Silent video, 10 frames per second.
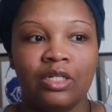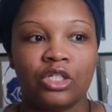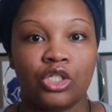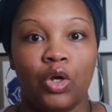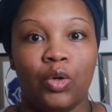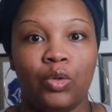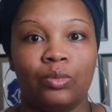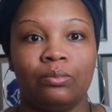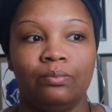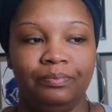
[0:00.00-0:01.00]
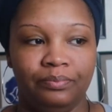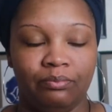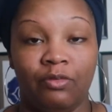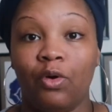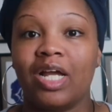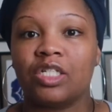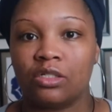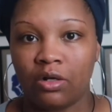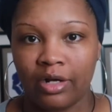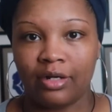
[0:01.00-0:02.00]
So before I
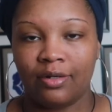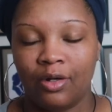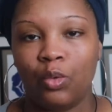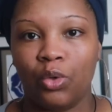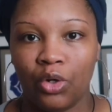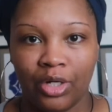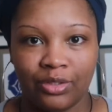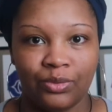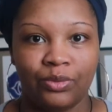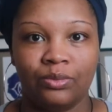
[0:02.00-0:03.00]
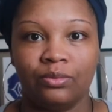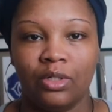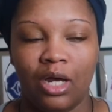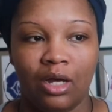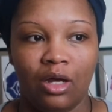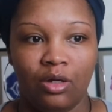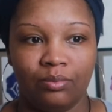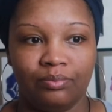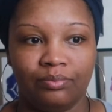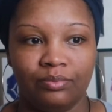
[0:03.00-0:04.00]
start, we're going to
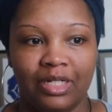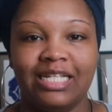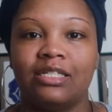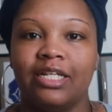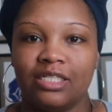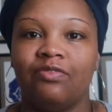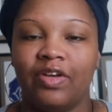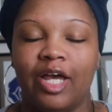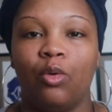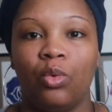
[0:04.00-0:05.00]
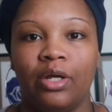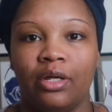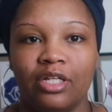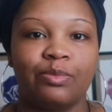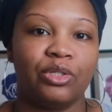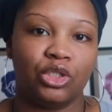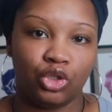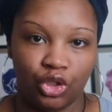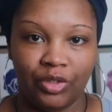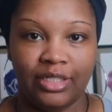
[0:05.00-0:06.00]
let's define what a spiritual
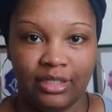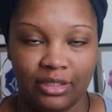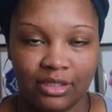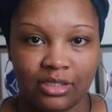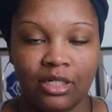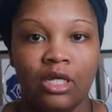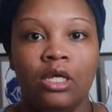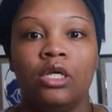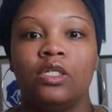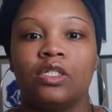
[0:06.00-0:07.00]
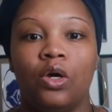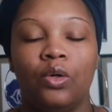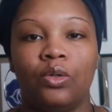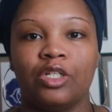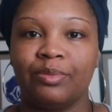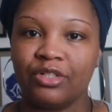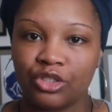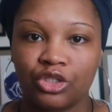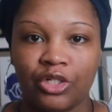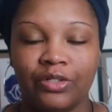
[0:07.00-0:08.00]
journey is. So a
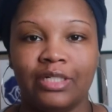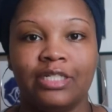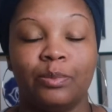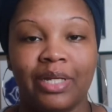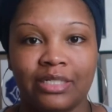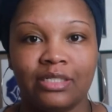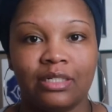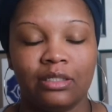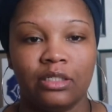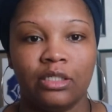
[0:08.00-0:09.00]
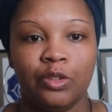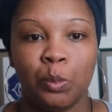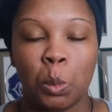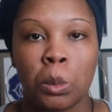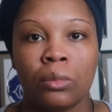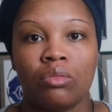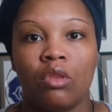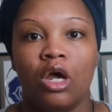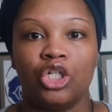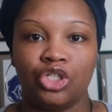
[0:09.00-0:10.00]
spiritual journey is basically
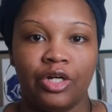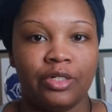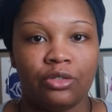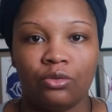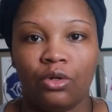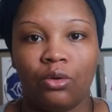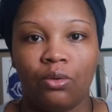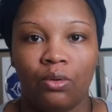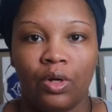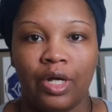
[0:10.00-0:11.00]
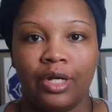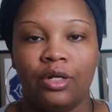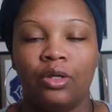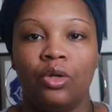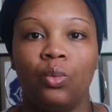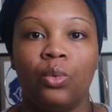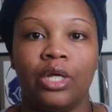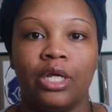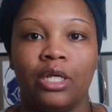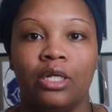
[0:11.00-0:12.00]
a journey you go on
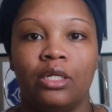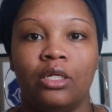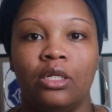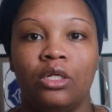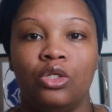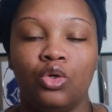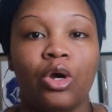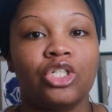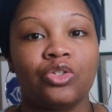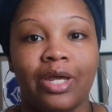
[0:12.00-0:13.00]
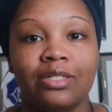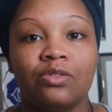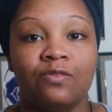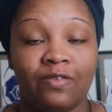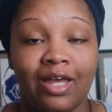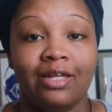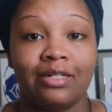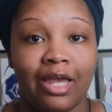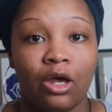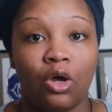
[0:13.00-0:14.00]
when you are trying to find
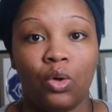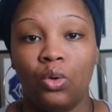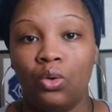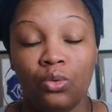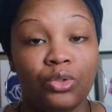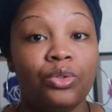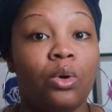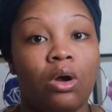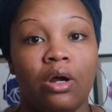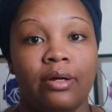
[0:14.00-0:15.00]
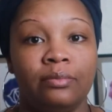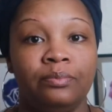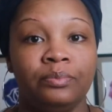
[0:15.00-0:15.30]
out who you are,